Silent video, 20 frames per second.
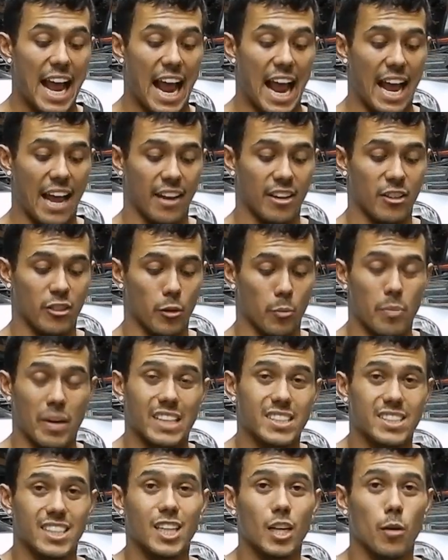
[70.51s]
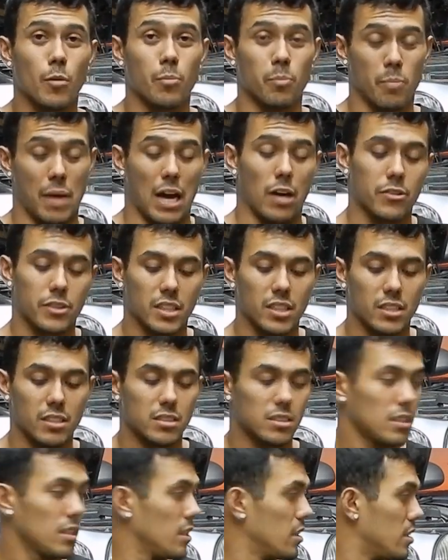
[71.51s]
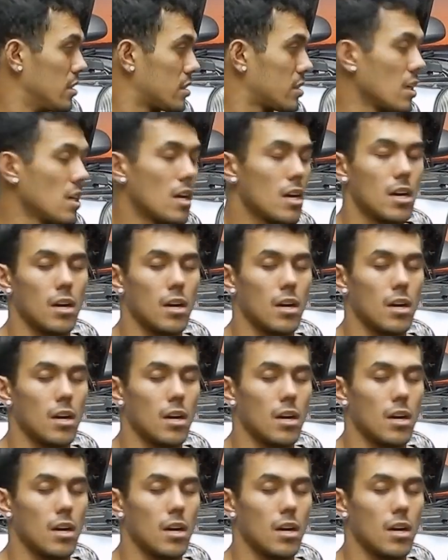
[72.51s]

And the best thing about these is